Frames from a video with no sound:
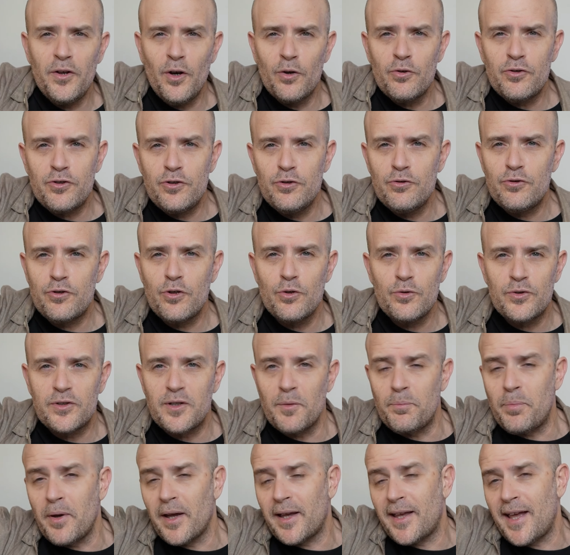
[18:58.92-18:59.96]
notes you choose
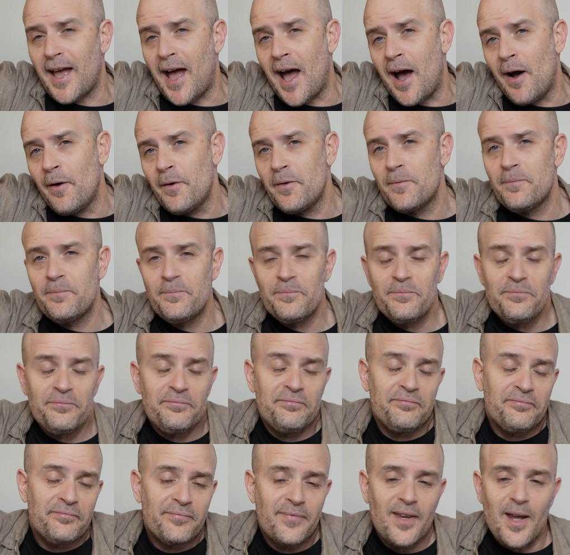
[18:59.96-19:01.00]
to pick out,
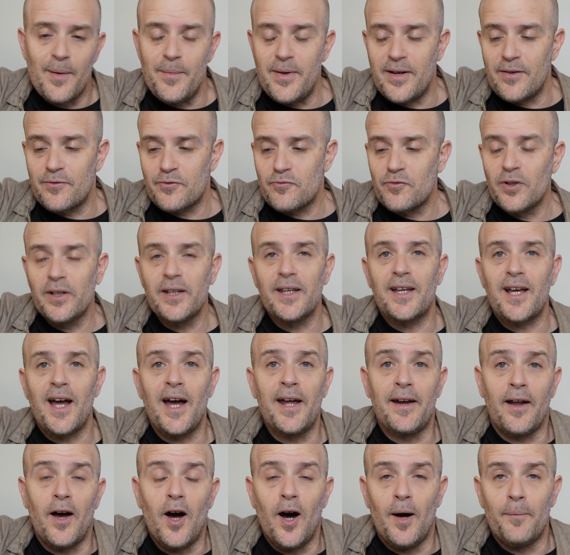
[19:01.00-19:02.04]
I mean, it's really
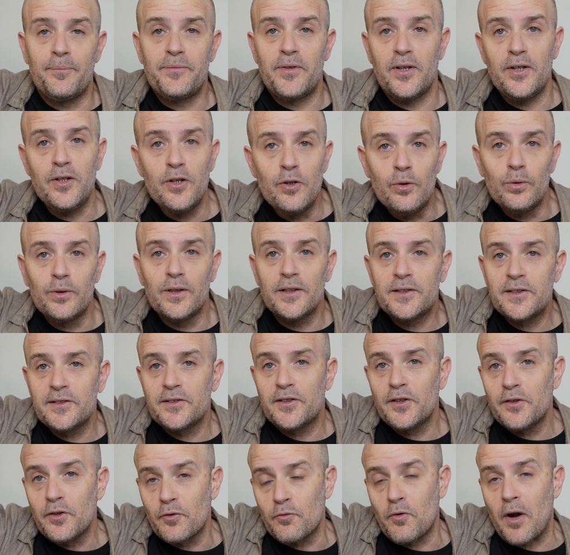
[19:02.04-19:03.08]
kind of up to you. Listen
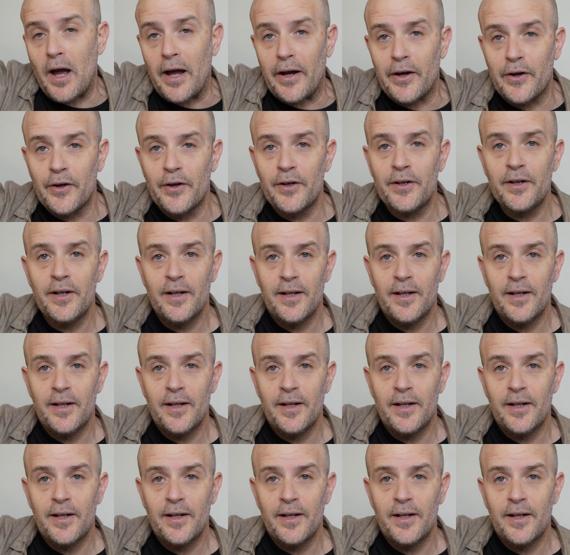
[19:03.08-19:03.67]
to the record,